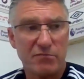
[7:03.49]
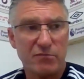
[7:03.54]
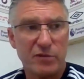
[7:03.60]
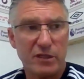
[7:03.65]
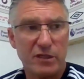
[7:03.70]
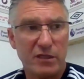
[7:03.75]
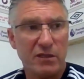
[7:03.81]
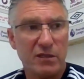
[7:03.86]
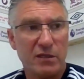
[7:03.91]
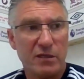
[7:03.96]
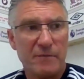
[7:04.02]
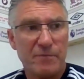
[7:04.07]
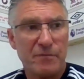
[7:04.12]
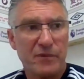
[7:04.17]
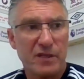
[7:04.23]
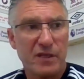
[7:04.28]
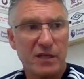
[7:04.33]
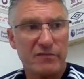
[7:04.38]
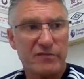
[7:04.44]
And we
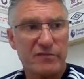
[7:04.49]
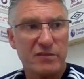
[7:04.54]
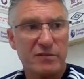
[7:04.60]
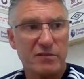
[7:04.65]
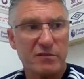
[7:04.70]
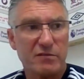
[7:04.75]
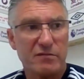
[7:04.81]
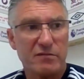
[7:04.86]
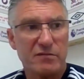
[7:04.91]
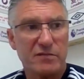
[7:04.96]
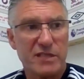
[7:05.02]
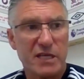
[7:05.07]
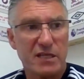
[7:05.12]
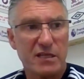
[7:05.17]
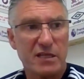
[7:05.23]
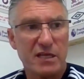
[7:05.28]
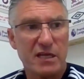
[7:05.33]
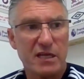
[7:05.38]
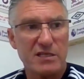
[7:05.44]
have to
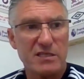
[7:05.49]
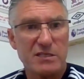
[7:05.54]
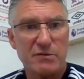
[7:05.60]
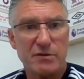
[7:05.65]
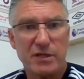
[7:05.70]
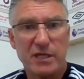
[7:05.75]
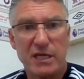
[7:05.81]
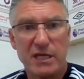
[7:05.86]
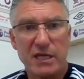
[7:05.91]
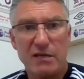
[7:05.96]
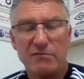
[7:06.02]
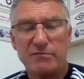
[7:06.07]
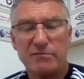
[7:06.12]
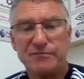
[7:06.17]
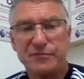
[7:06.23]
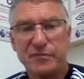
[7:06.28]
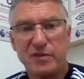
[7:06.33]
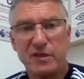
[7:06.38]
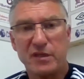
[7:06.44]
take that into account
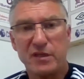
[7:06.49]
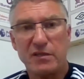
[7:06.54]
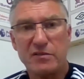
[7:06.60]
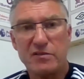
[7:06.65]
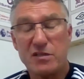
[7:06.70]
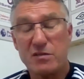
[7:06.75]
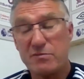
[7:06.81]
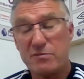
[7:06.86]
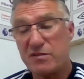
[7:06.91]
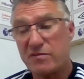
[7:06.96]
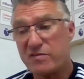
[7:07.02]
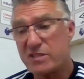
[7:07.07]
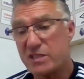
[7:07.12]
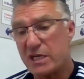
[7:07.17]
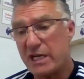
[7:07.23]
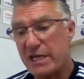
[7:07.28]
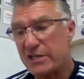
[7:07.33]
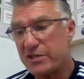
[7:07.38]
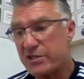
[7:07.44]
in terms of
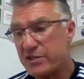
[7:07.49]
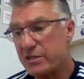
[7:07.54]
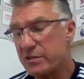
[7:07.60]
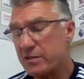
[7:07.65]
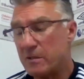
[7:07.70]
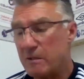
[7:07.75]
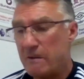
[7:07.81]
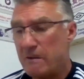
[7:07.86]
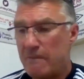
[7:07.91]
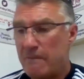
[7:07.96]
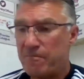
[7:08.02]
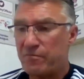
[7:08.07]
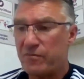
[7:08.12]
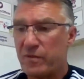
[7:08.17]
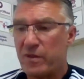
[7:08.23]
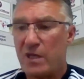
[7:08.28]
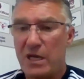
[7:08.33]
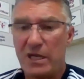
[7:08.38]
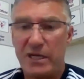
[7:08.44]
selection
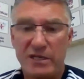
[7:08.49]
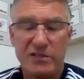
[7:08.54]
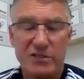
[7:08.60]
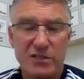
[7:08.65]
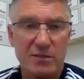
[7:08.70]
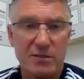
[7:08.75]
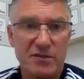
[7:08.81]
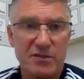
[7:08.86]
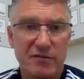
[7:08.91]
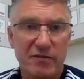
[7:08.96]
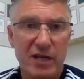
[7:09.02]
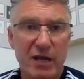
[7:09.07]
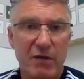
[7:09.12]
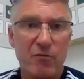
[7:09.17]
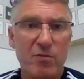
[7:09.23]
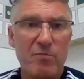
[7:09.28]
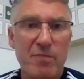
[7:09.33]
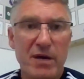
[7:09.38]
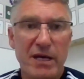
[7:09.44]
and in terms of how
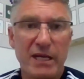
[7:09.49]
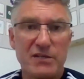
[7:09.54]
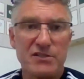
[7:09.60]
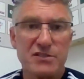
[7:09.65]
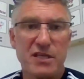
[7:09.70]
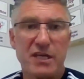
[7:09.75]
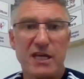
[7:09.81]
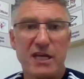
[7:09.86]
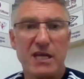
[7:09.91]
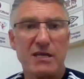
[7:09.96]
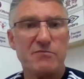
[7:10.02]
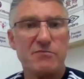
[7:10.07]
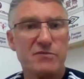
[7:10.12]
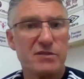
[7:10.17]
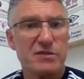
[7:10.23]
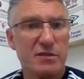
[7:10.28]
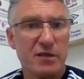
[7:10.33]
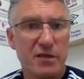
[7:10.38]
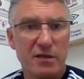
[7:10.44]
we manage the
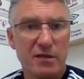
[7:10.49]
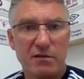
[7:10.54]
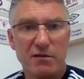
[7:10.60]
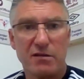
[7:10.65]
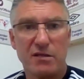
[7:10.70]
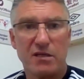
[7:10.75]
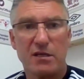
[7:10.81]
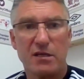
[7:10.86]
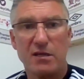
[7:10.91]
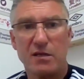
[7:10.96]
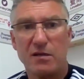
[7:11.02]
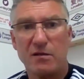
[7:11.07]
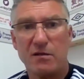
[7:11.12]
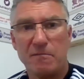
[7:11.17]
games. And uh,